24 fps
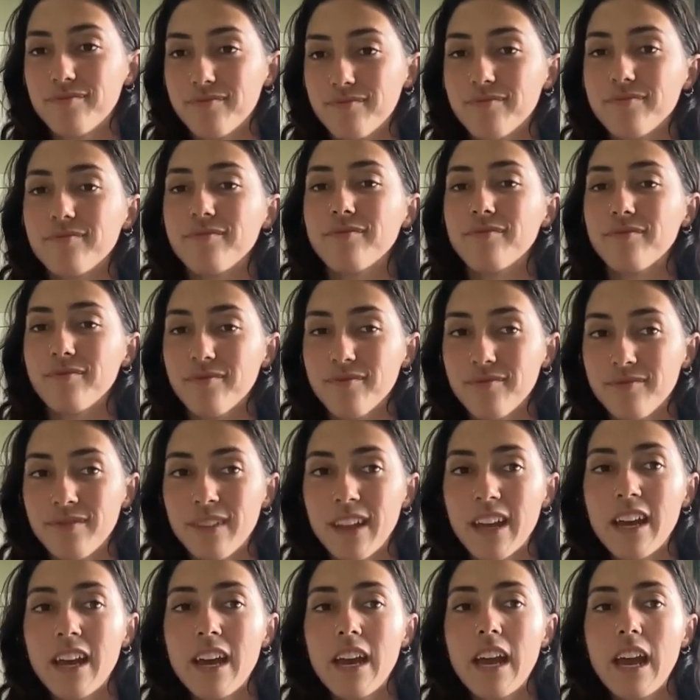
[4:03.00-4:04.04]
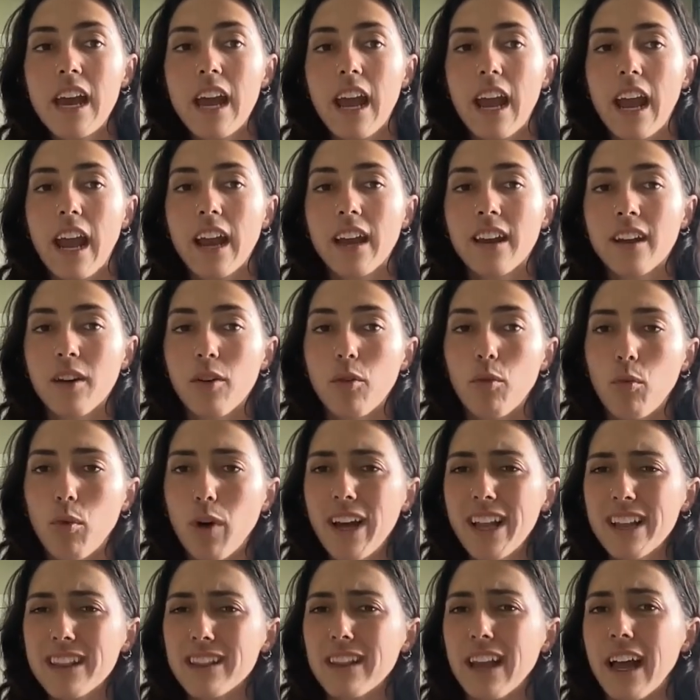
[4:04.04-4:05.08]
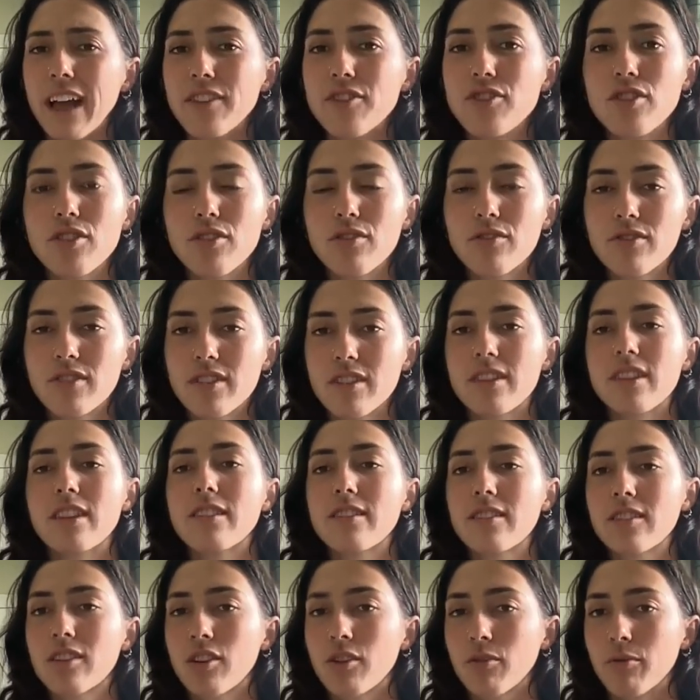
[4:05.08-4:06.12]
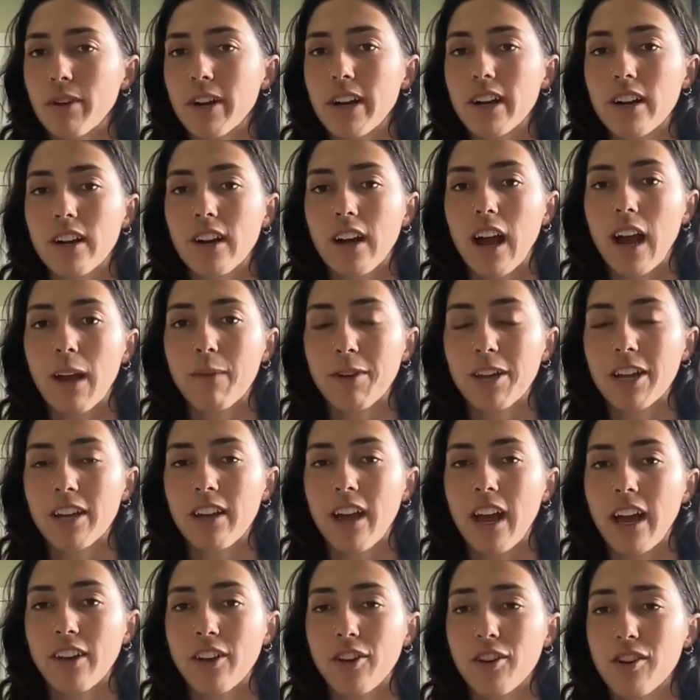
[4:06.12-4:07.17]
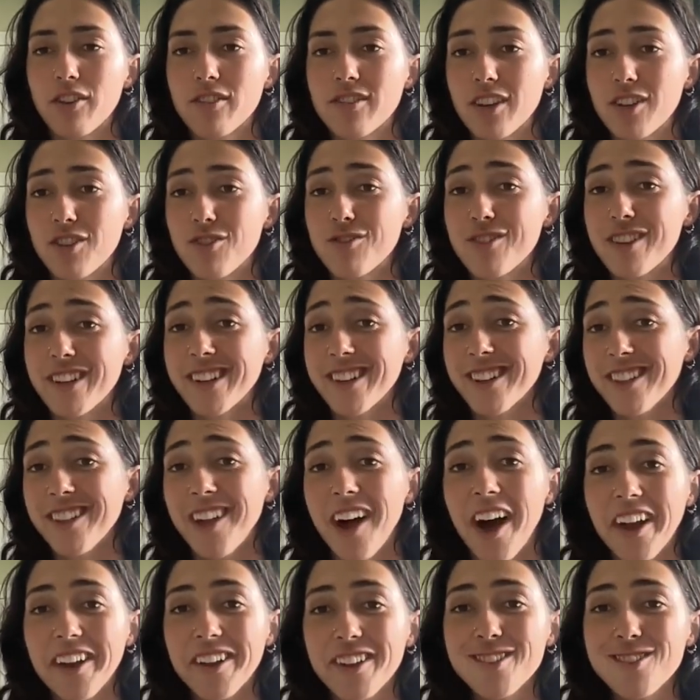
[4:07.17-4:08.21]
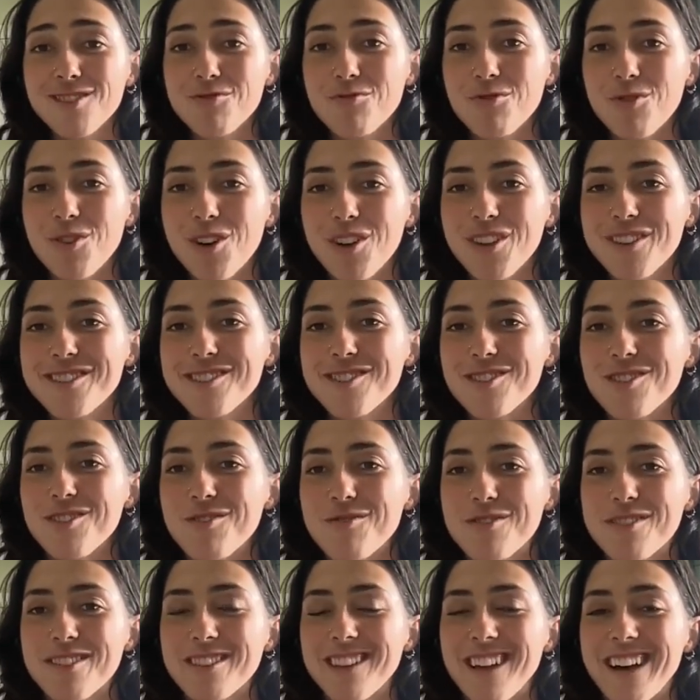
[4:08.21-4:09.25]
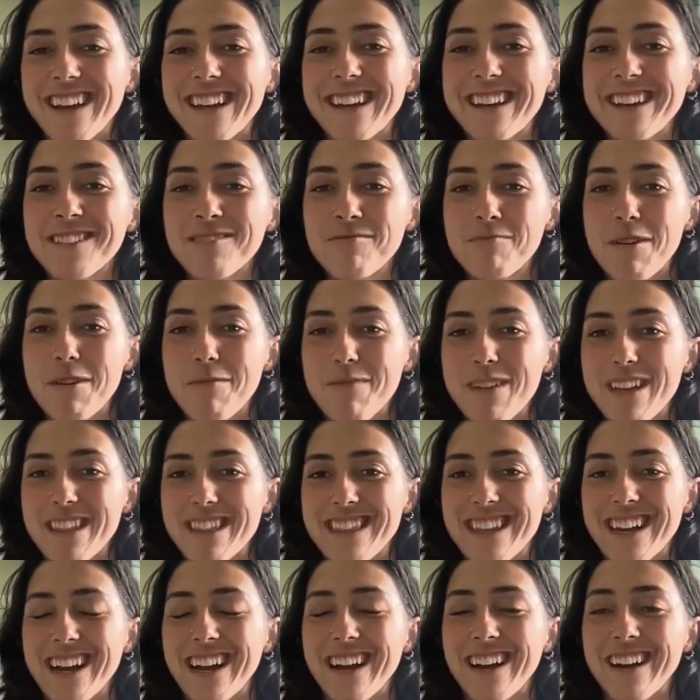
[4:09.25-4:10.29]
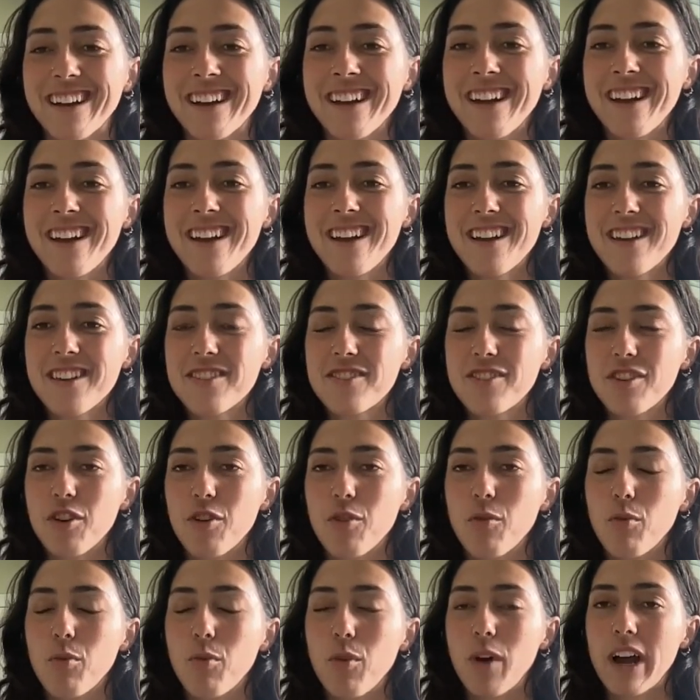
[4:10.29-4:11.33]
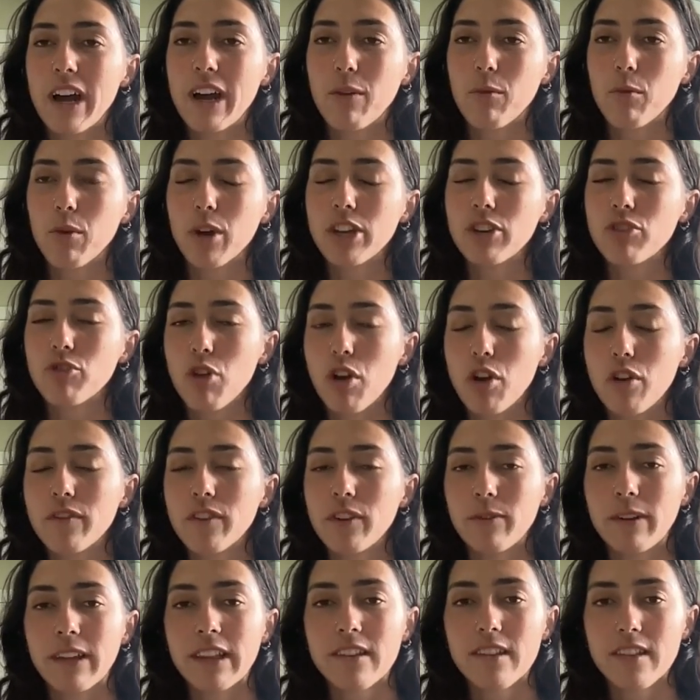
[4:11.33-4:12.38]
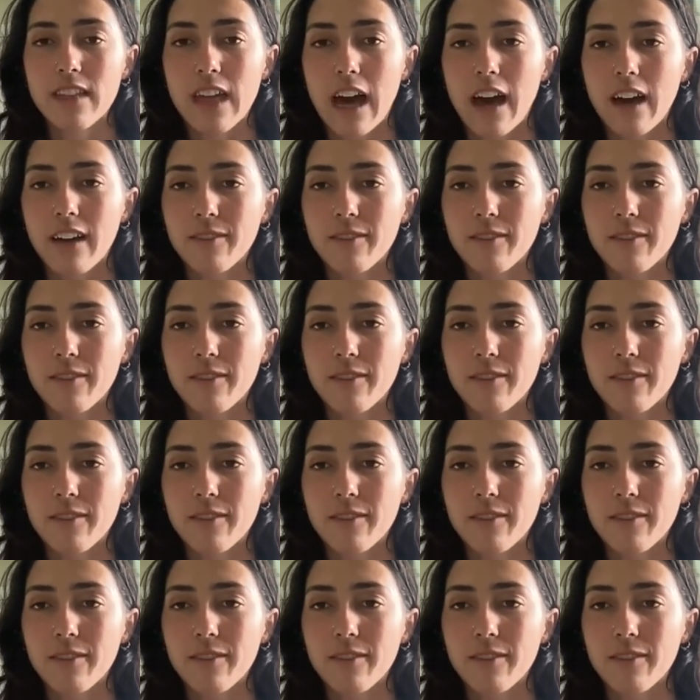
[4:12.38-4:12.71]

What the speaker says: Mm-hmm. And what led you to this career? I mean, I know you said you did a lot of schools, so there was a lot of commitment there. So what drove you into that?